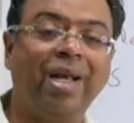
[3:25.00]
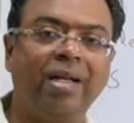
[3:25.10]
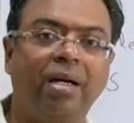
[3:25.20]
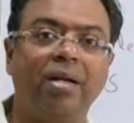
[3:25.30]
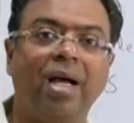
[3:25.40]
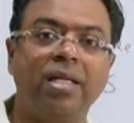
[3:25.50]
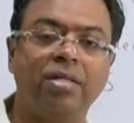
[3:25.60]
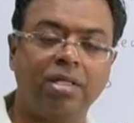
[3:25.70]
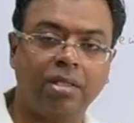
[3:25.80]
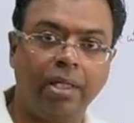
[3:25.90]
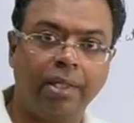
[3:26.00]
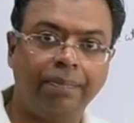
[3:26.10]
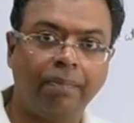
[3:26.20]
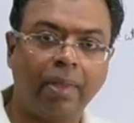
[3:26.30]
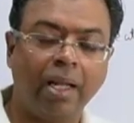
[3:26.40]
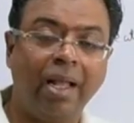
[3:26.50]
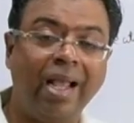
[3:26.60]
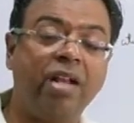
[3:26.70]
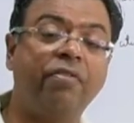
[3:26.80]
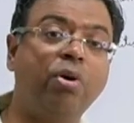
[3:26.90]
you get a nice result.
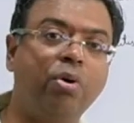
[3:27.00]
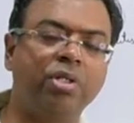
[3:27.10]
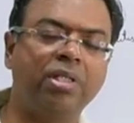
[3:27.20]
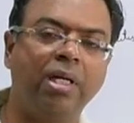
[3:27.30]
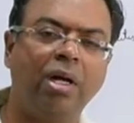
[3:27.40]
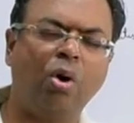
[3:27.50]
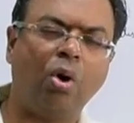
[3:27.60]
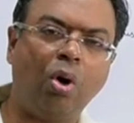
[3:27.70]
And of course,